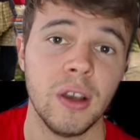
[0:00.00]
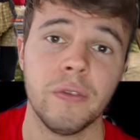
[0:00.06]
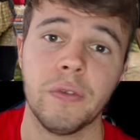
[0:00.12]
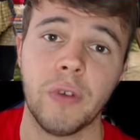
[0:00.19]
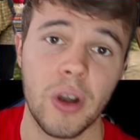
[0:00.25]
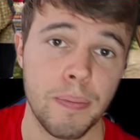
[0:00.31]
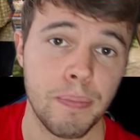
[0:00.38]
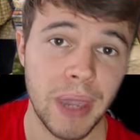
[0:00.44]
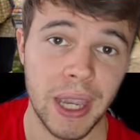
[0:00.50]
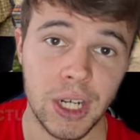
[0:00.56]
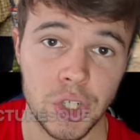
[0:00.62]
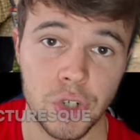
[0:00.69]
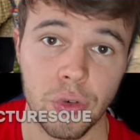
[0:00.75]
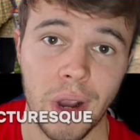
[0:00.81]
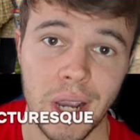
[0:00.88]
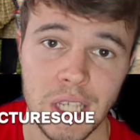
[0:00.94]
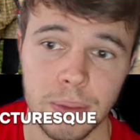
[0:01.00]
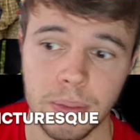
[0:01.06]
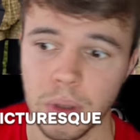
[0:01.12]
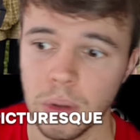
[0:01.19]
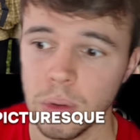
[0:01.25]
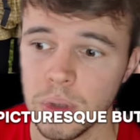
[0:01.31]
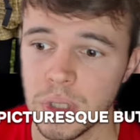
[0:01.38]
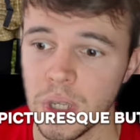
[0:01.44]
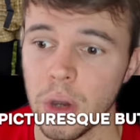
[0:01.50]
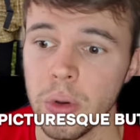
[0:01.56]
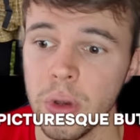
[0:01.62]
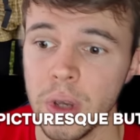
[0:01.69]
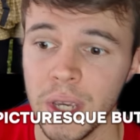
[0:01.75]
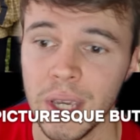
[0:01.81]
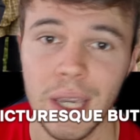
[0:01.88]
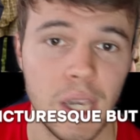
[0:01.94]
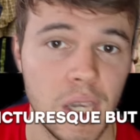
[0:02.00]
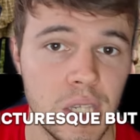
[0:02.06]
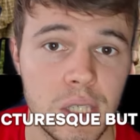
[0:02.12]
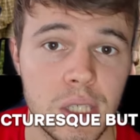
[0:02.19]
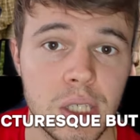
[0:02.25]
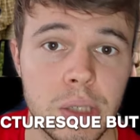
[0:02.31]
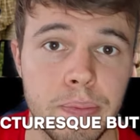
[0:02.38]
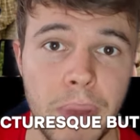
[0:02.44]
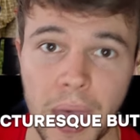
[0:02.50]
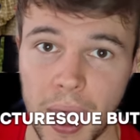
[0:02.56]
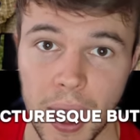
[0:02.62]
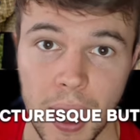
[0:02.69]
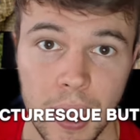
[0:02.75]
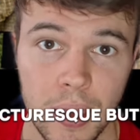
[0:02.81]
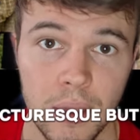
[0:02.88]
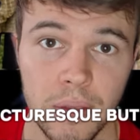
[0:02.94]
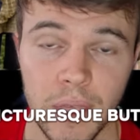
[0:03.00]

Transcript: Very picturesque, but also it is just bare.